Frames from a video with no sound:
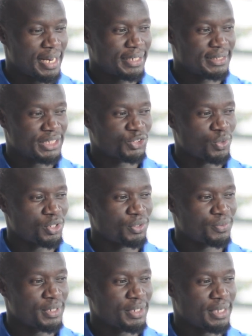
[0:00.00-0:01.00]
characters
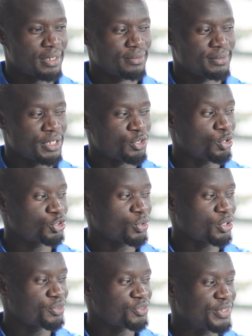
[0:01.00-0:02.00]
the
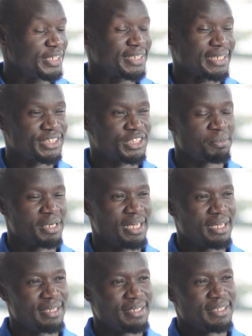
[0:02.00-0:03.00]
roles were not really that
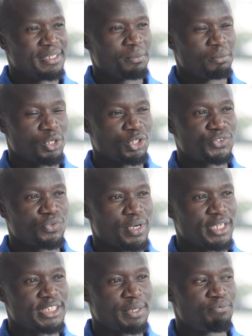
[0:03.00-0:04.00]
similar, because
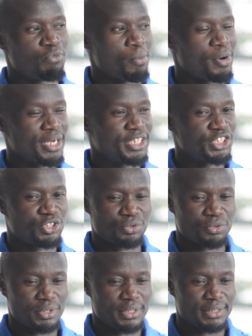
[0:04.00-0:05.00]
for Escape from
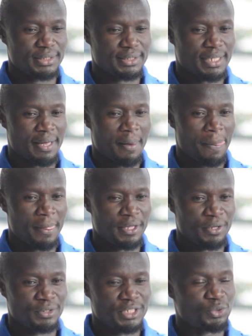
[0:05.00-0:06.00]
Mogadishu
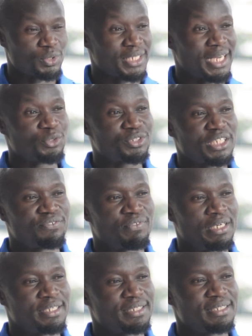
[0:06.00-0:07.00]
this was an outright
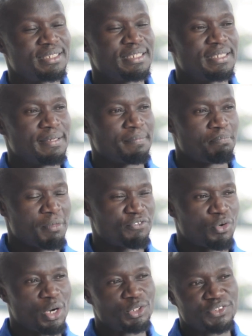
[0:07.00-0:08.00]
villain,
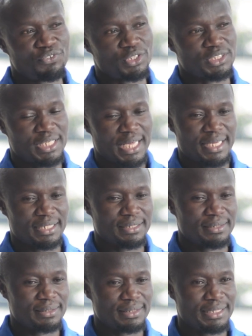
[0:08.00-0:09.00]
but for County
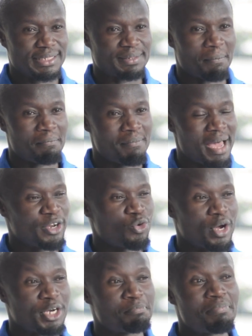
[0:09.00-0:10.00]
49, this is a man
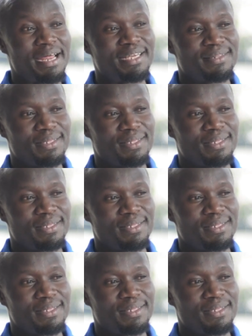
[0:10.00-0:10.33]
who had